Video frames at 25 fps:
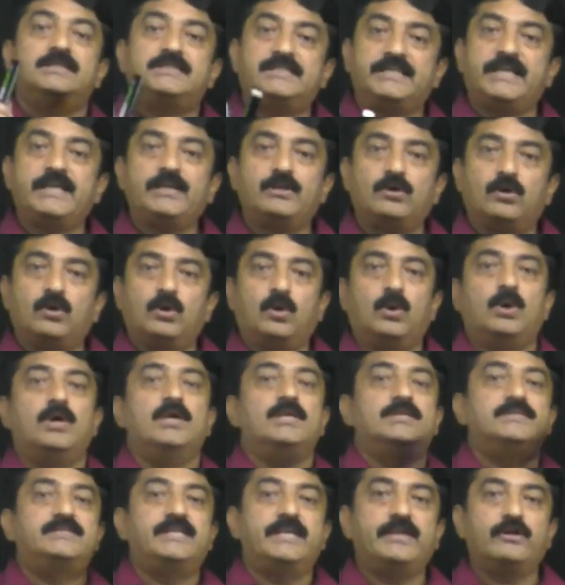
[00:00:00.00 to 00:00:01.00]
Zero
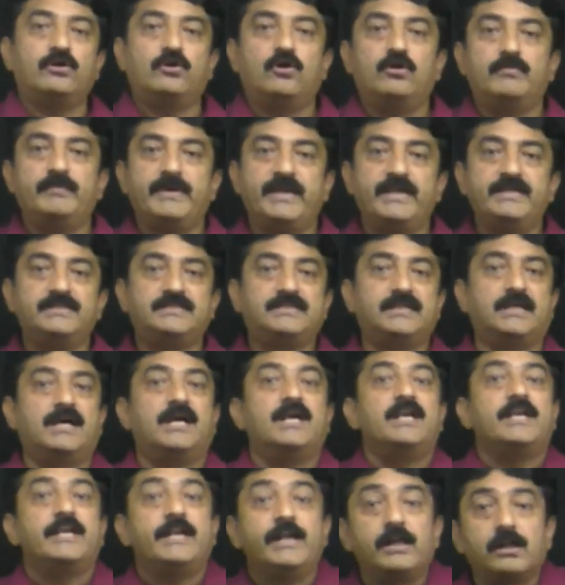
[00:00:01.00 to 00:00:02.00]
means
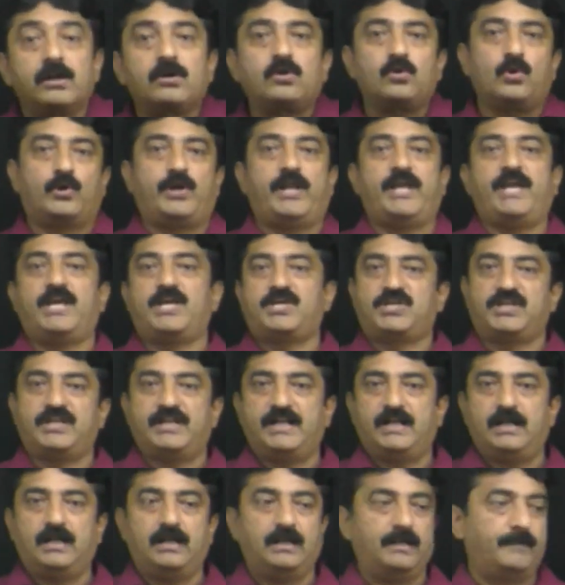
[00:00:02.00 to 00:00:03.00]

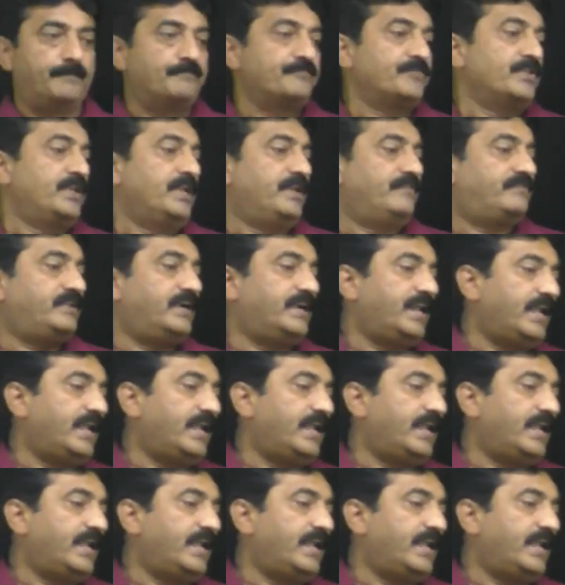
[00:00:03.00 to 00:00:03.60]
irrotational. If the